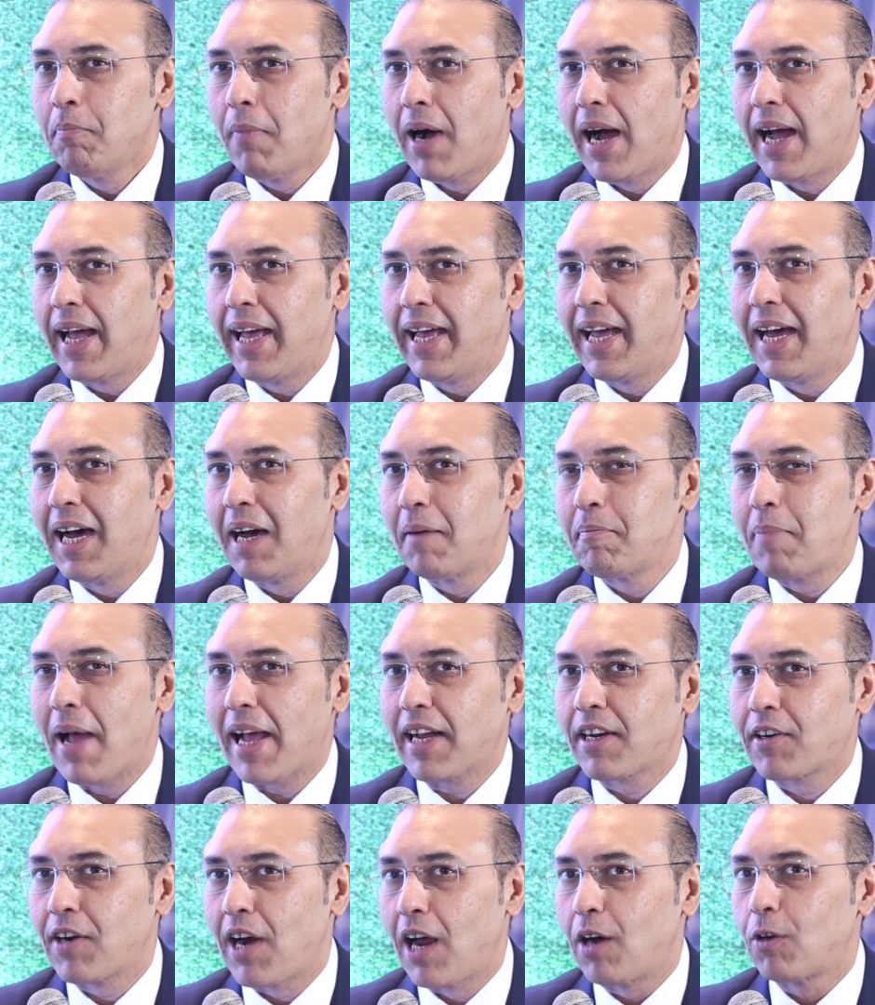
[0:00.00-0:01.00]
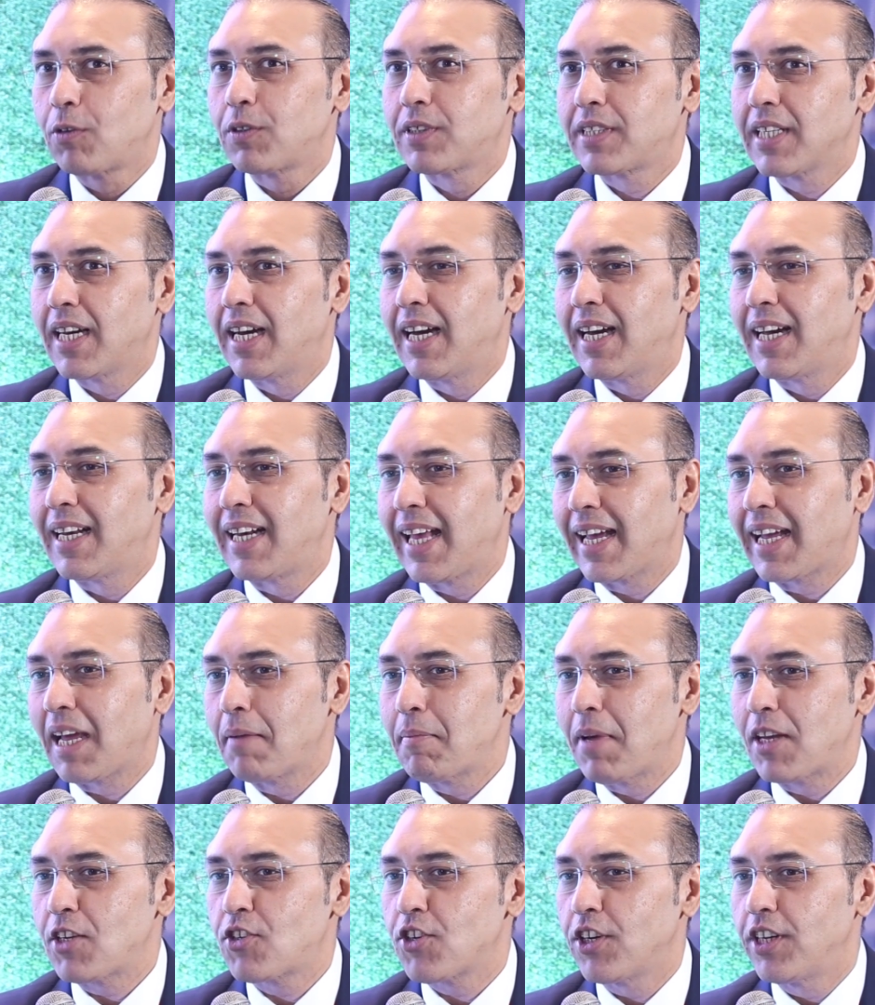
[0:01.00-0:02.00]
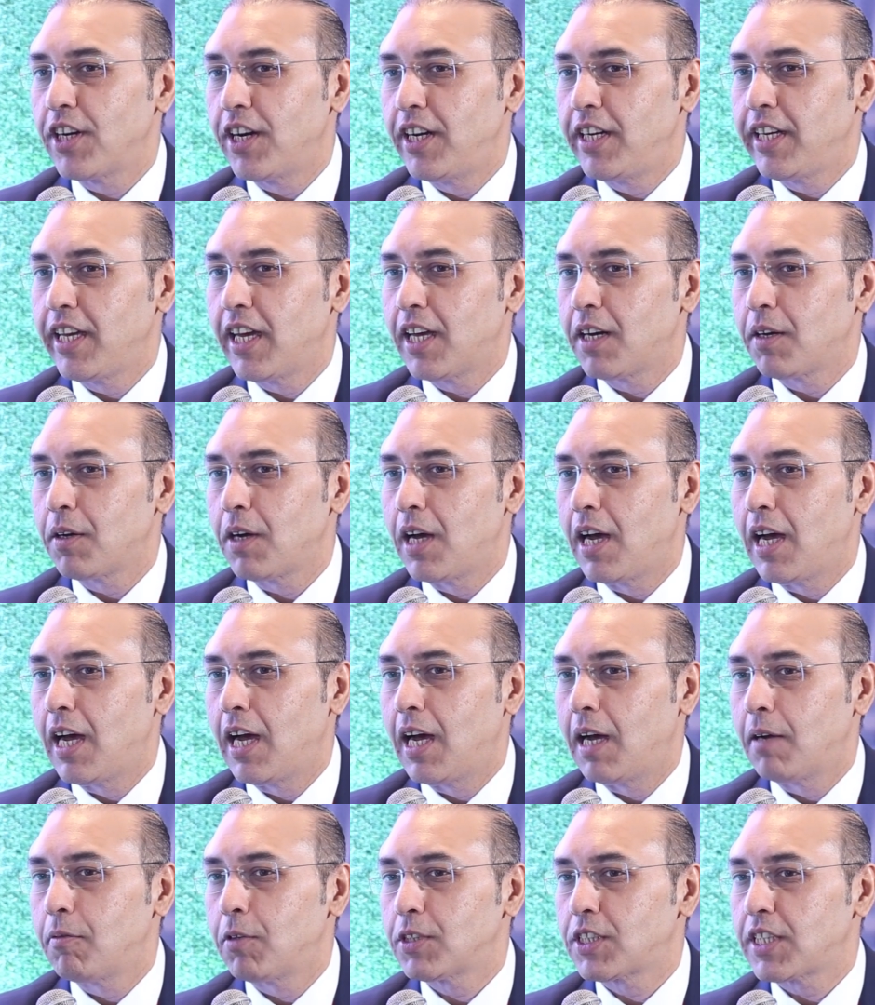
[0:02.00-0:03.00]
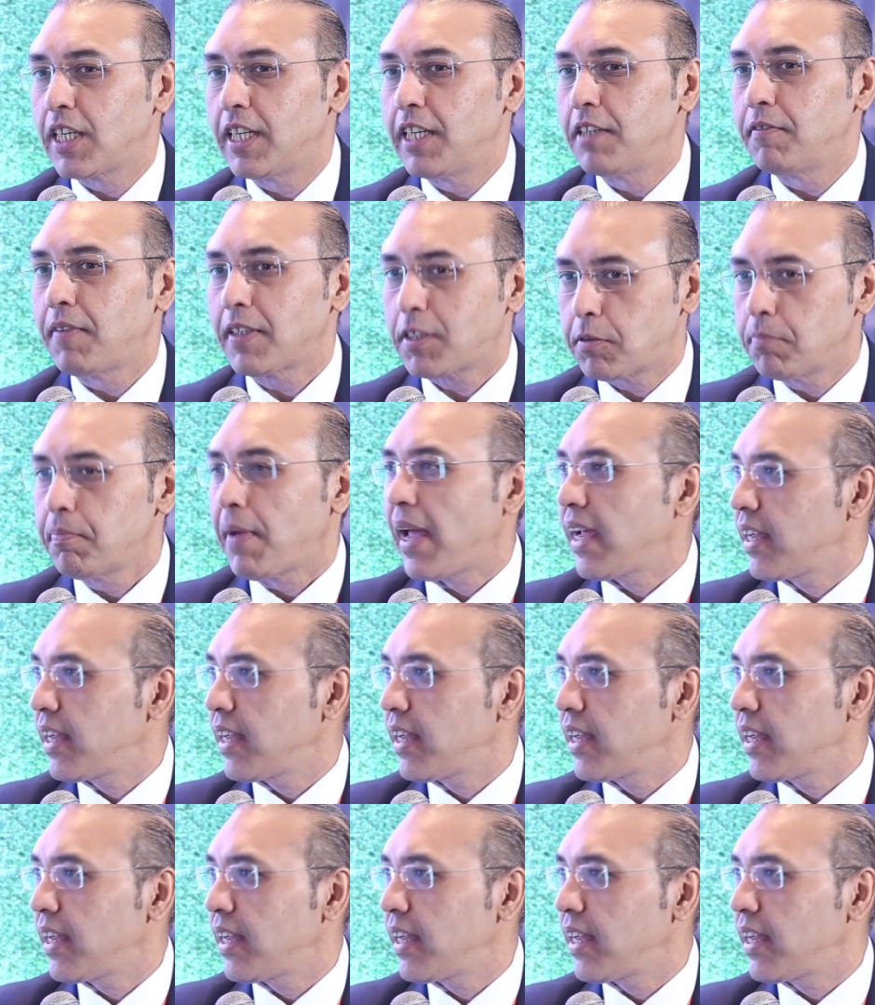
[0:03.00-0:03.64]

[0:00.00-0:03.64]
My background, like I mentioned earlier, was an investment